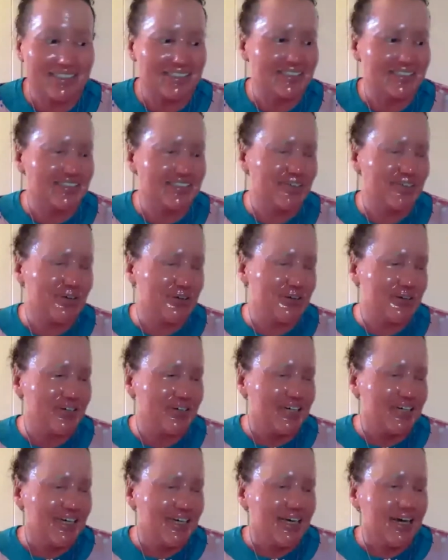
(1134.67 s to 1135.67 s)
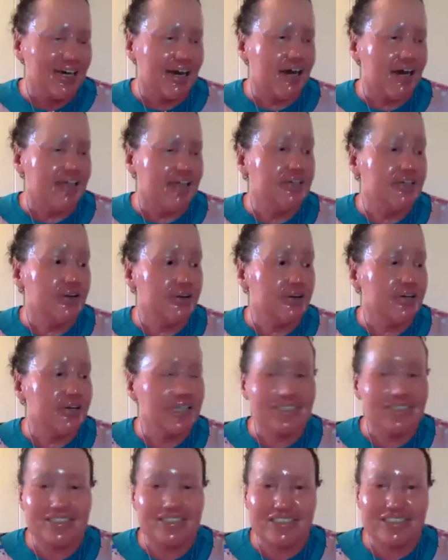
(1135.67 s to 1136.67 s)
So,
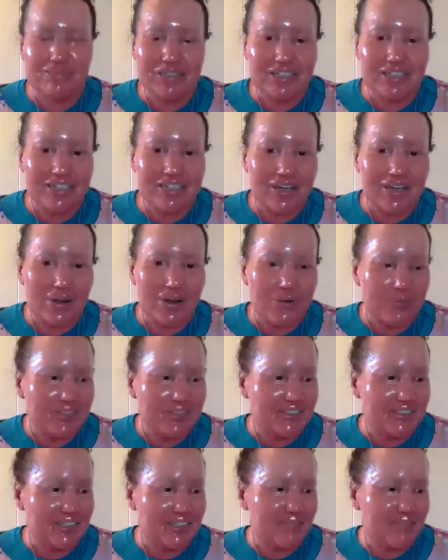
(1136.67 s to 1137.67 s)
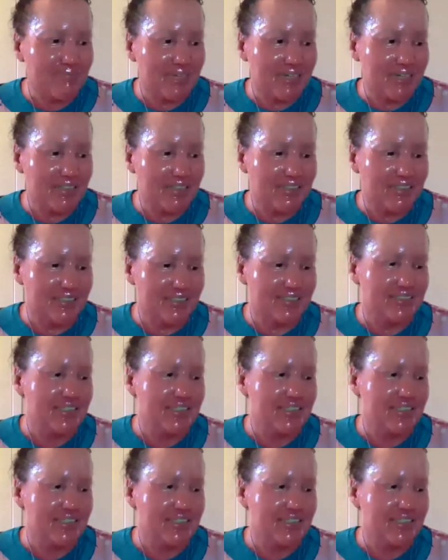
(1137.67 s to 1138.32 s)
accessibility opens up markets.